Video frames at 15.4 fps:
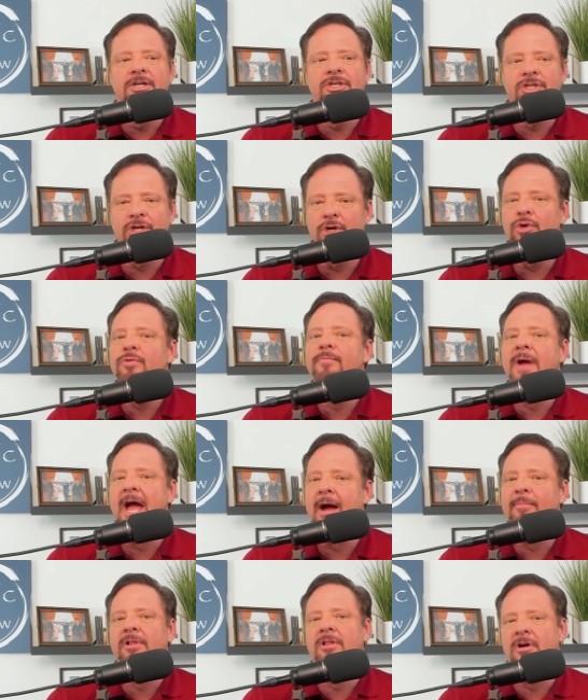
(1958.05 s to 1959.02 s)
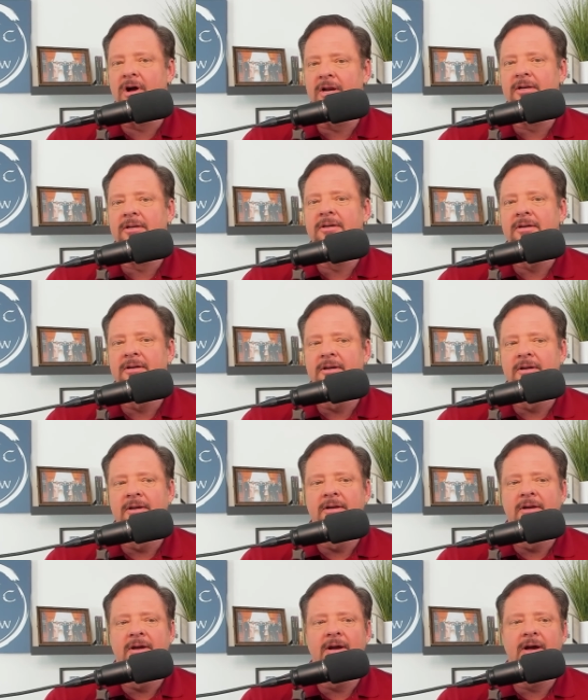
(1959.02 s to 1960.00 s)
to Babylon,
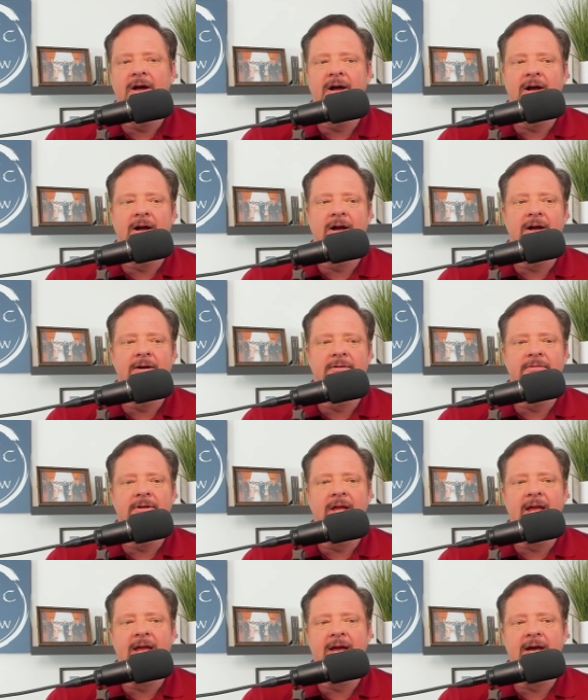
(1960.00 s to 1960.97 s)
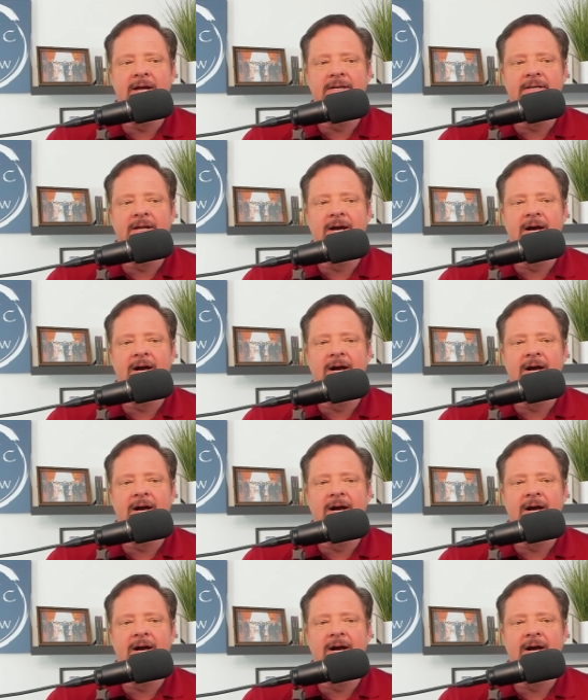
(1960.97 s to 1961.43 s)
and